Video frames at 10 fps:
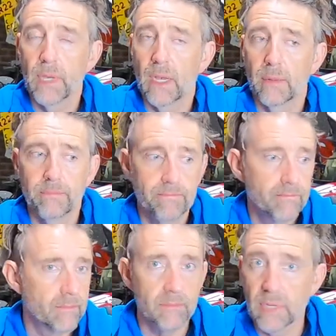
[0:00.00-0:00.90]

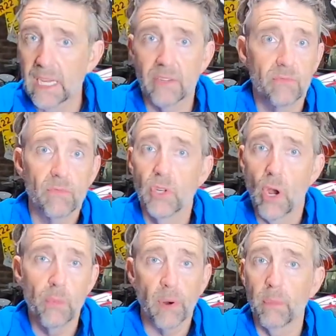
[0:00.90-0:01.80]
Had
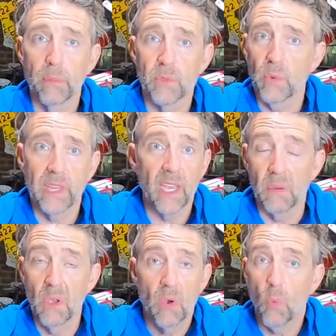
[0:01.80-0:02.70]
no problems with
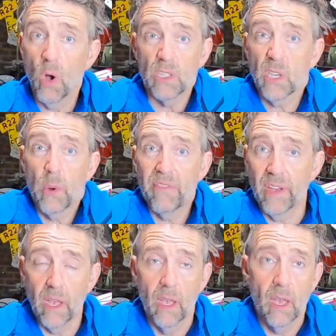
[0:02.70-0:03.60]
it
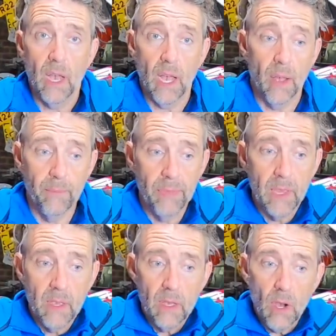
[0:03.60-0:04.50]
whatsoever.
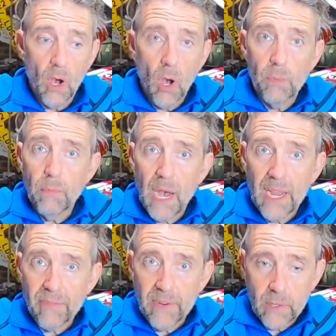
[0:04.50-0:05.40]
On my
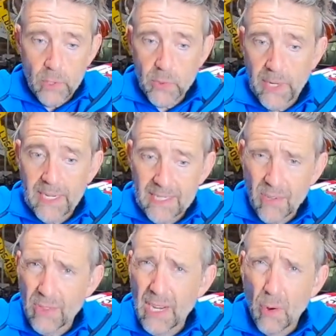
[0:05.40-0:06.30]
Africa Twin, it's
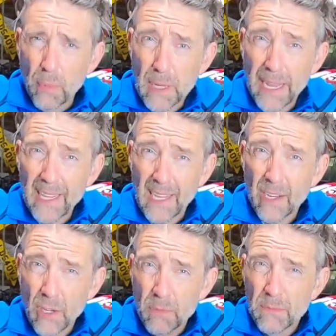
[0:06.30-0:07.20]
got the little plate that